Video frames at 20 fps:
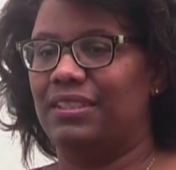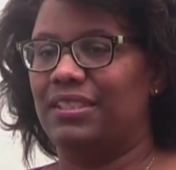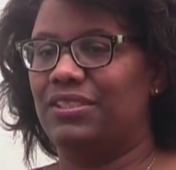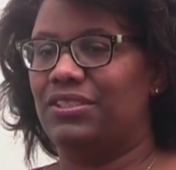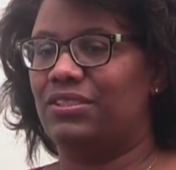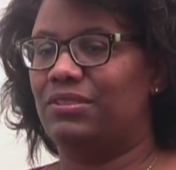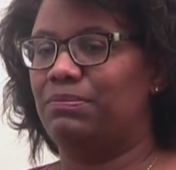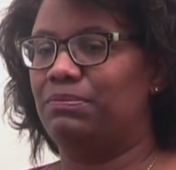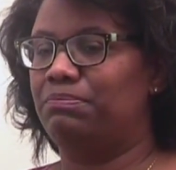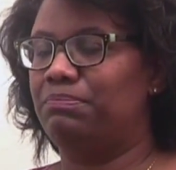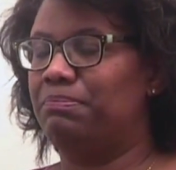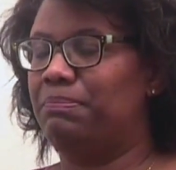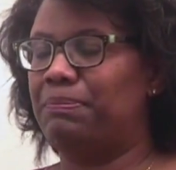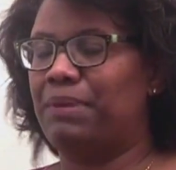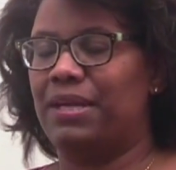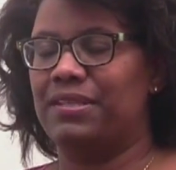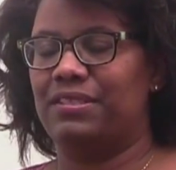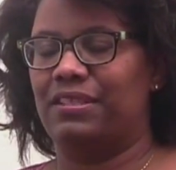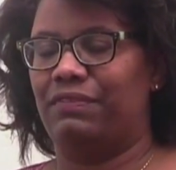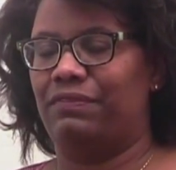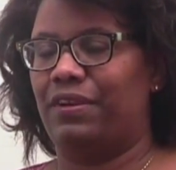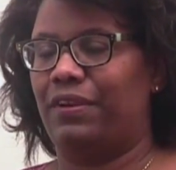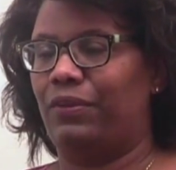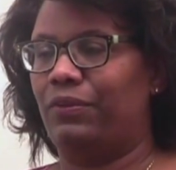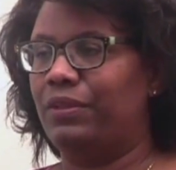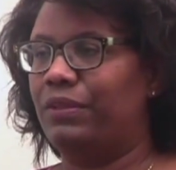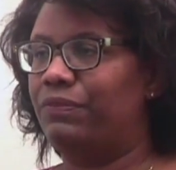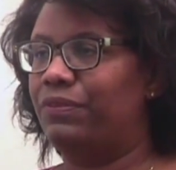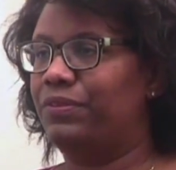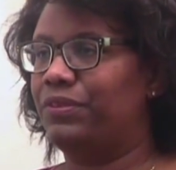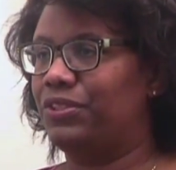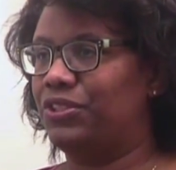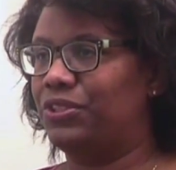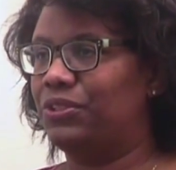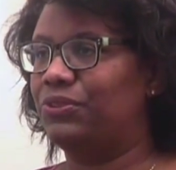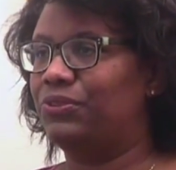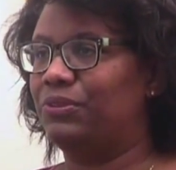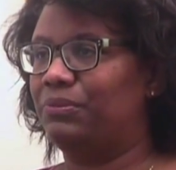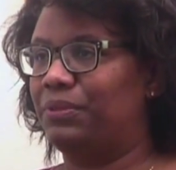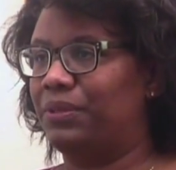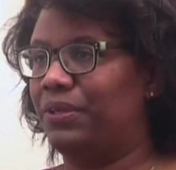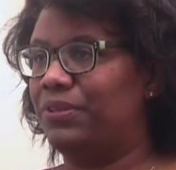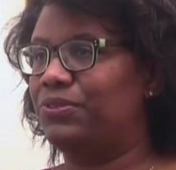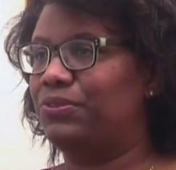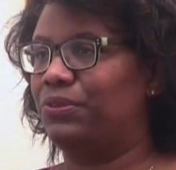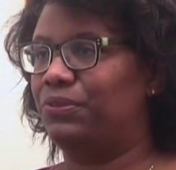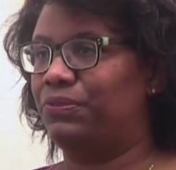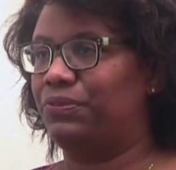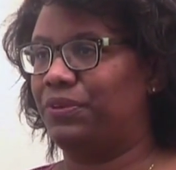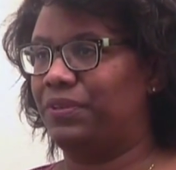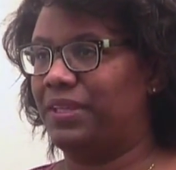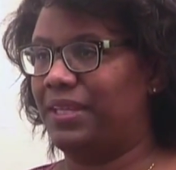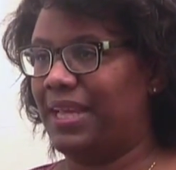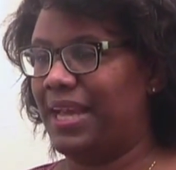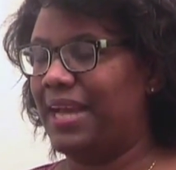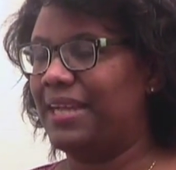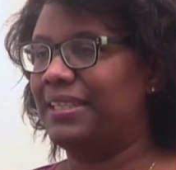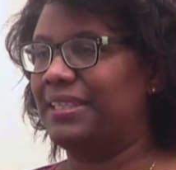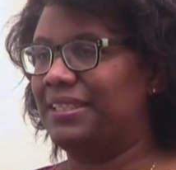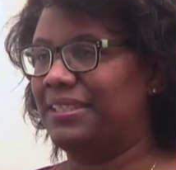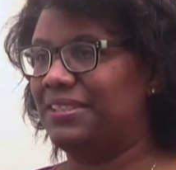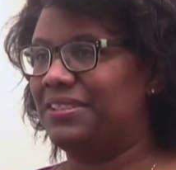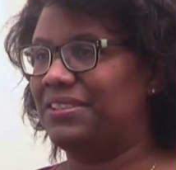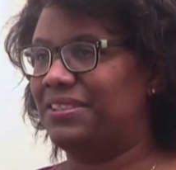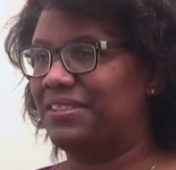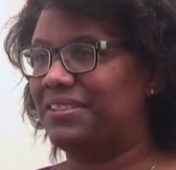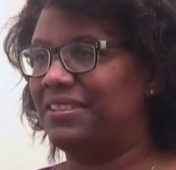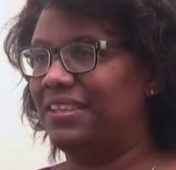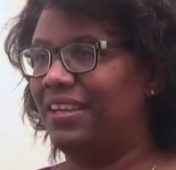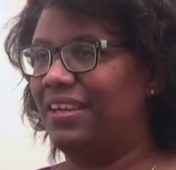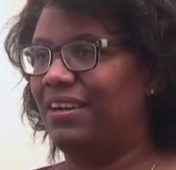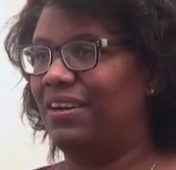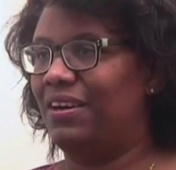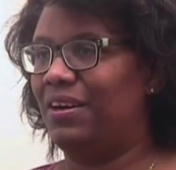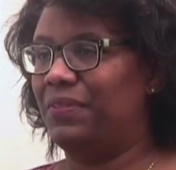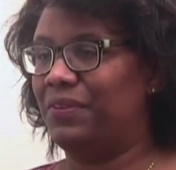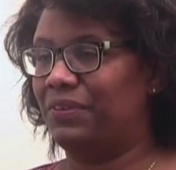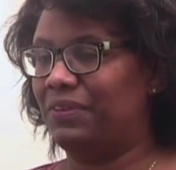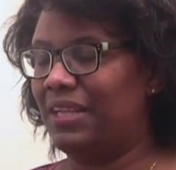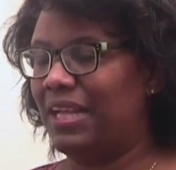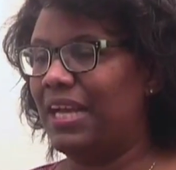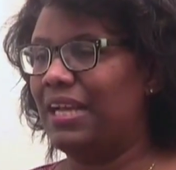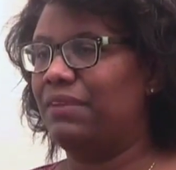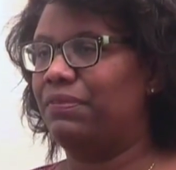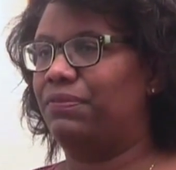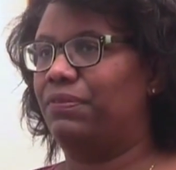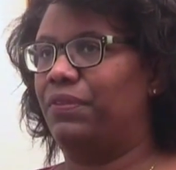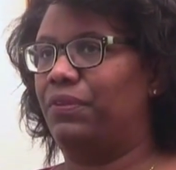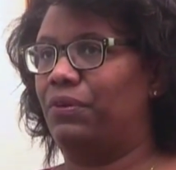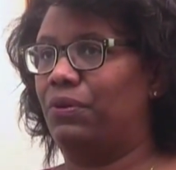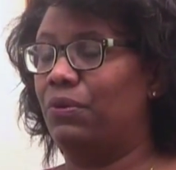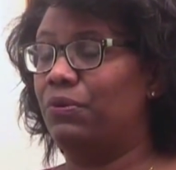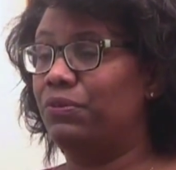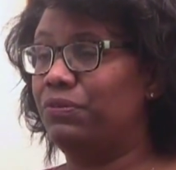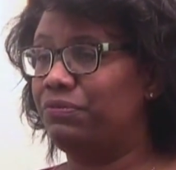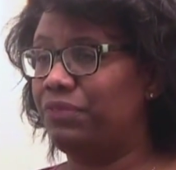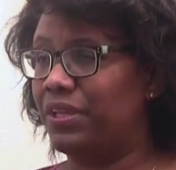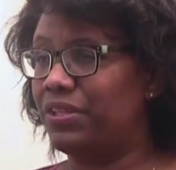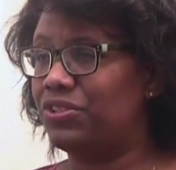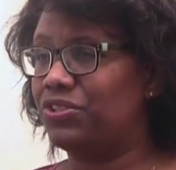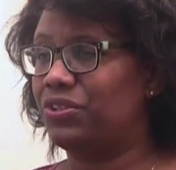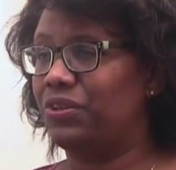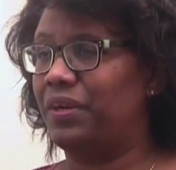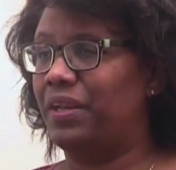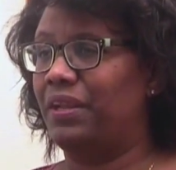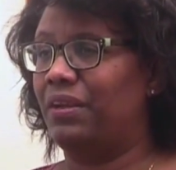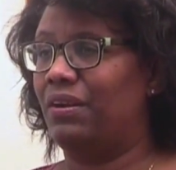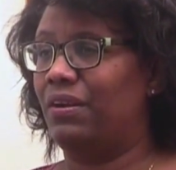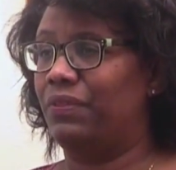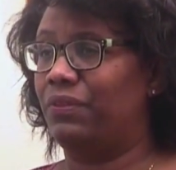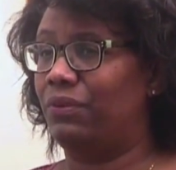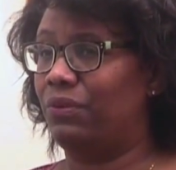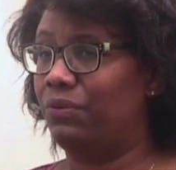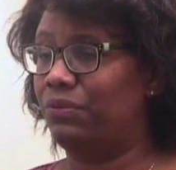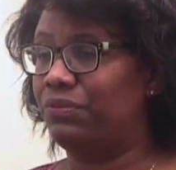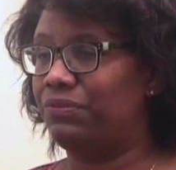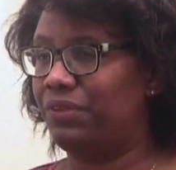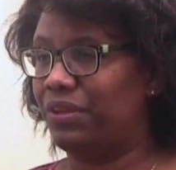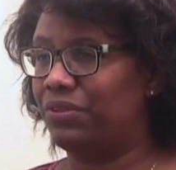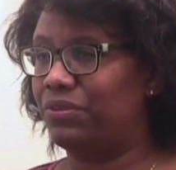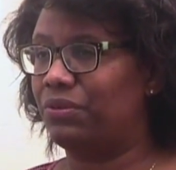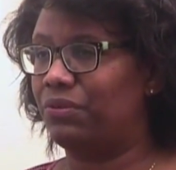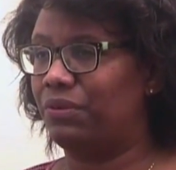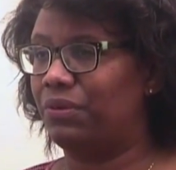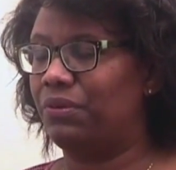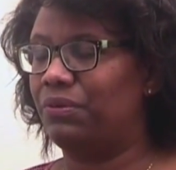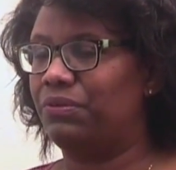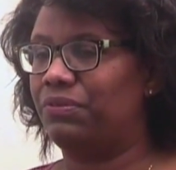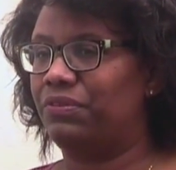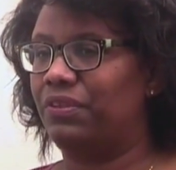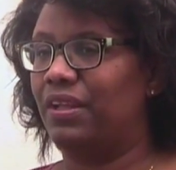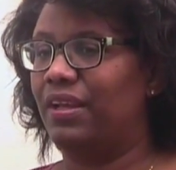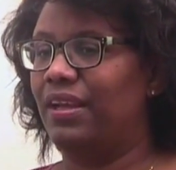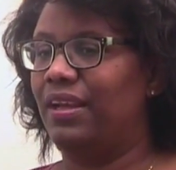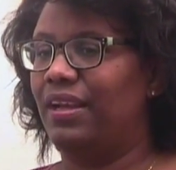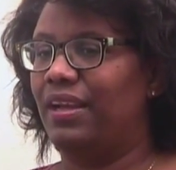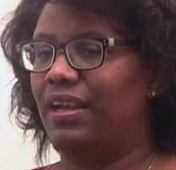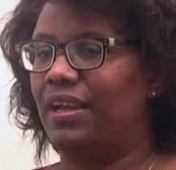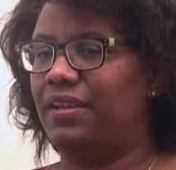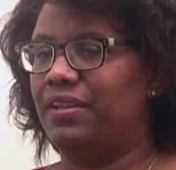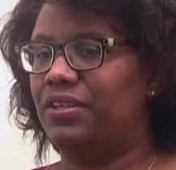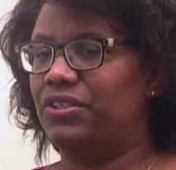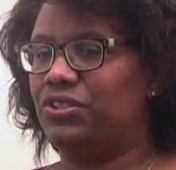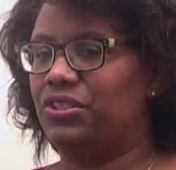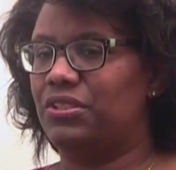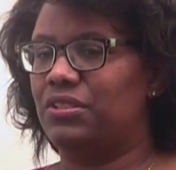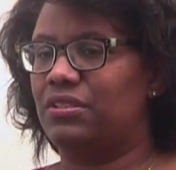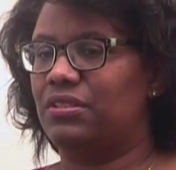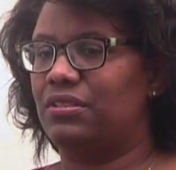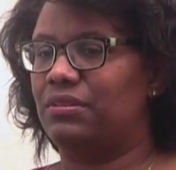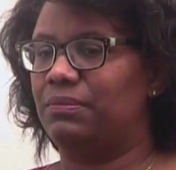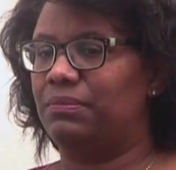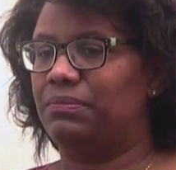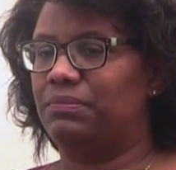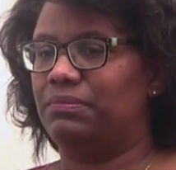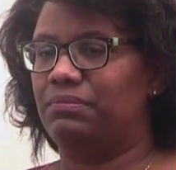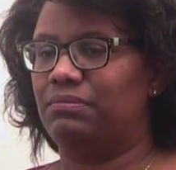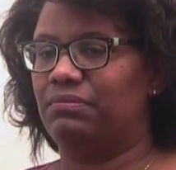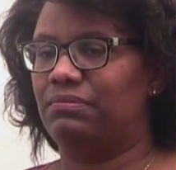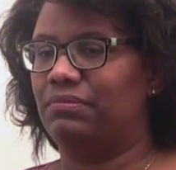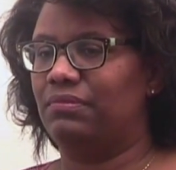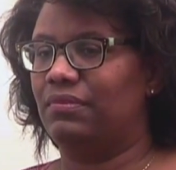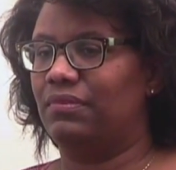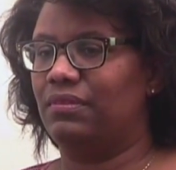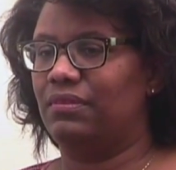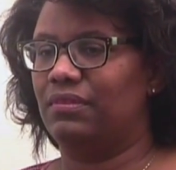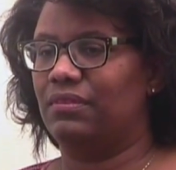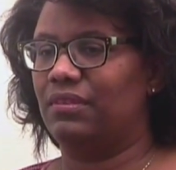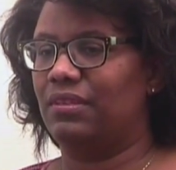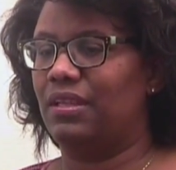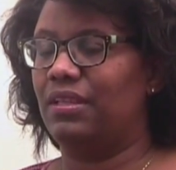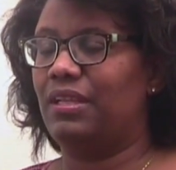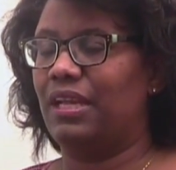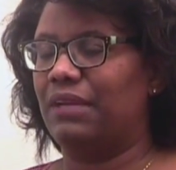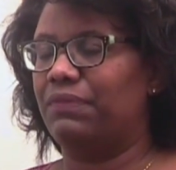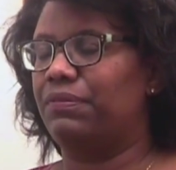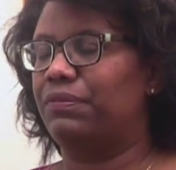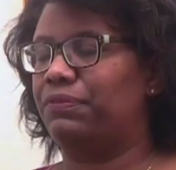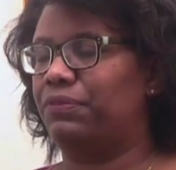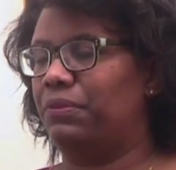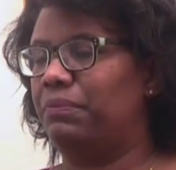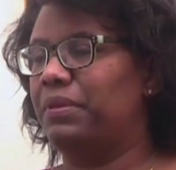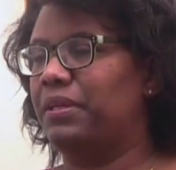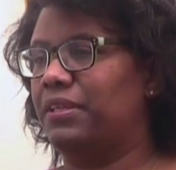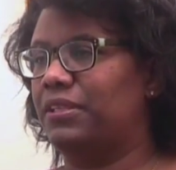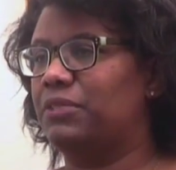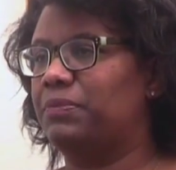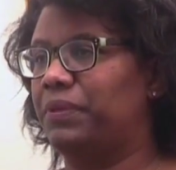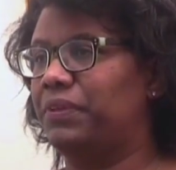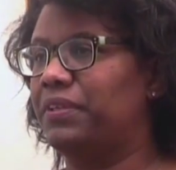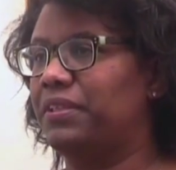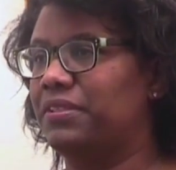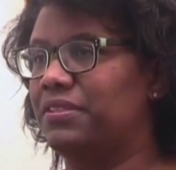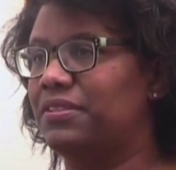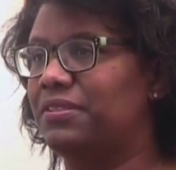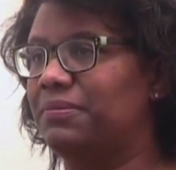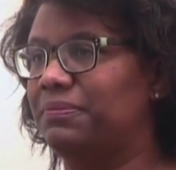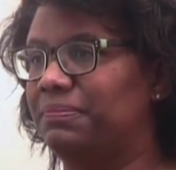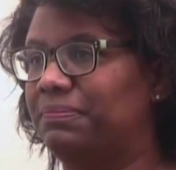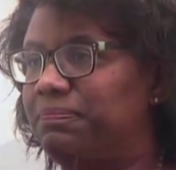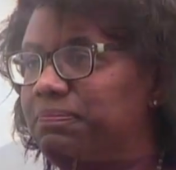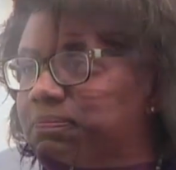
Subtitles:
it's positive not only for the children, but also for the catechists on their life, on their own faith journey, on their own faith growth, and it's just a life-affirming experience.